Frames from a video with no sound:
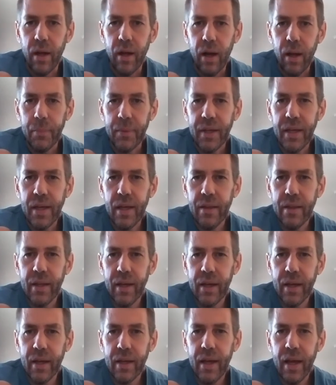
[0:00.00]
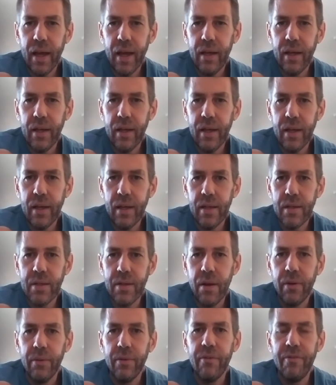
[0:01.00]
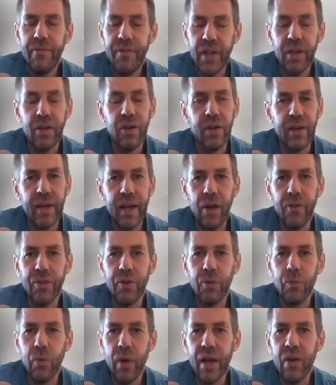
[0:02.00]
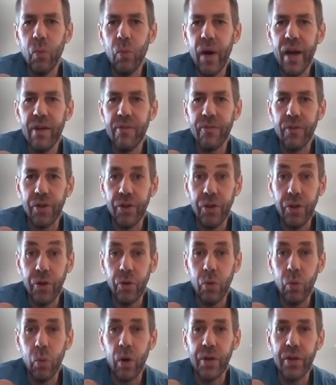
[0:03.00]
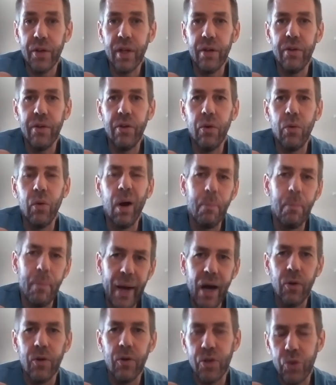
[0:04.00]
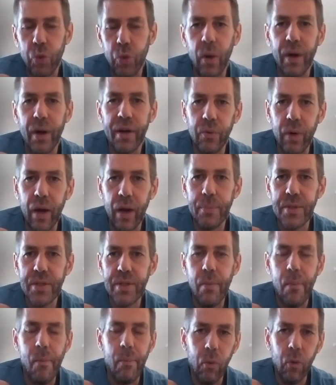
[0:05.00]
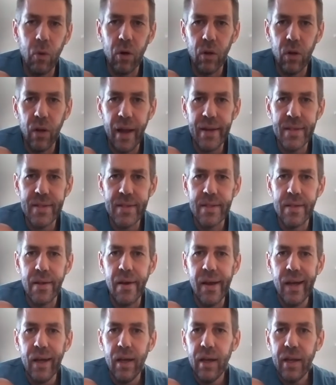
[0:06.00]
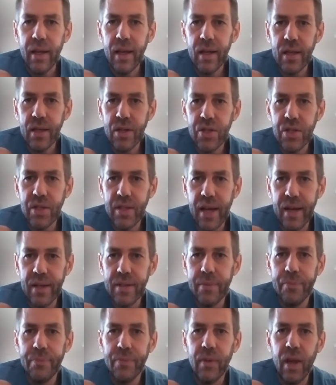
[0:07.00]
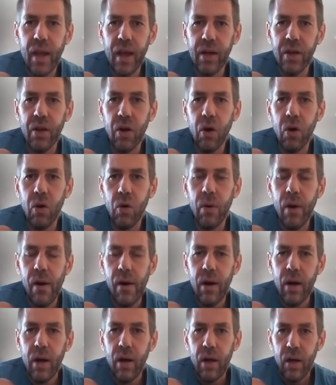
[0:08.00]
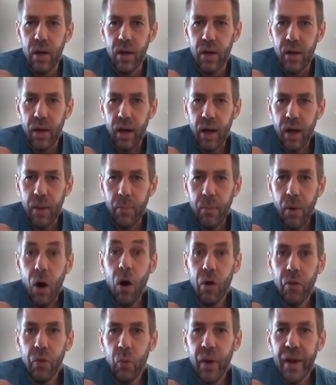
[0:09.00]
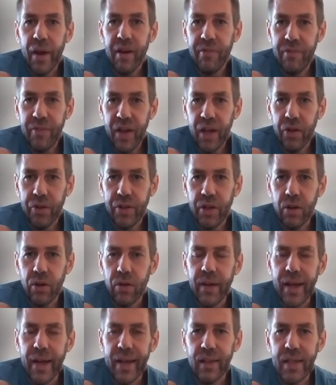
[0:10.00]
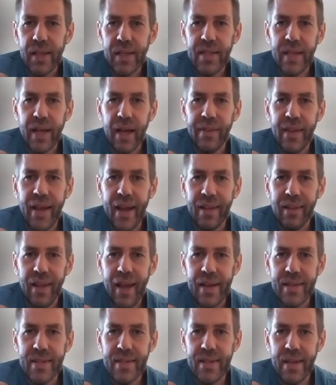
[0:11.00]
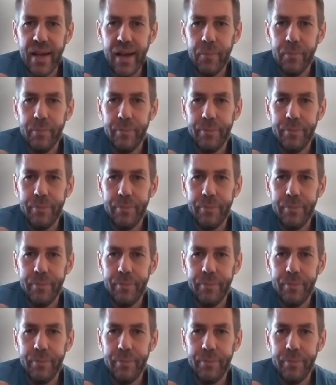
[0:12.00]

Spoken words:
Key thing again is figuring out the right weight for you where you can do about 20 reps, more or less, in each set and go all the way to failure, at least on that last set.